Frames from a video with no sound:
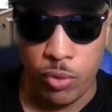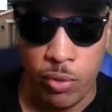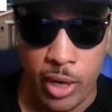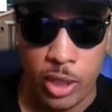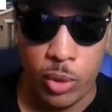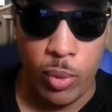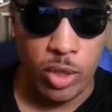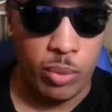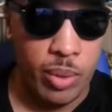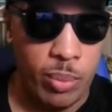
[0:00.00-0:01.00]
for regular
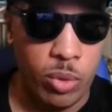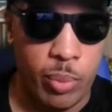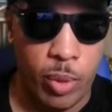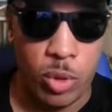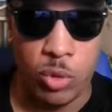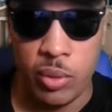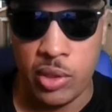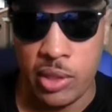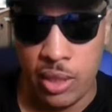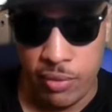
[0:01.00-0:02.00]
working people to purchase real
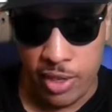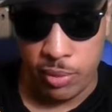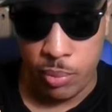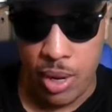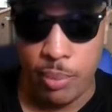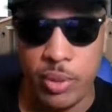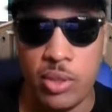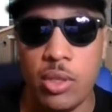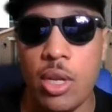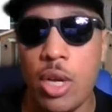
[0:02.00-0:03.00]
estate investment properties.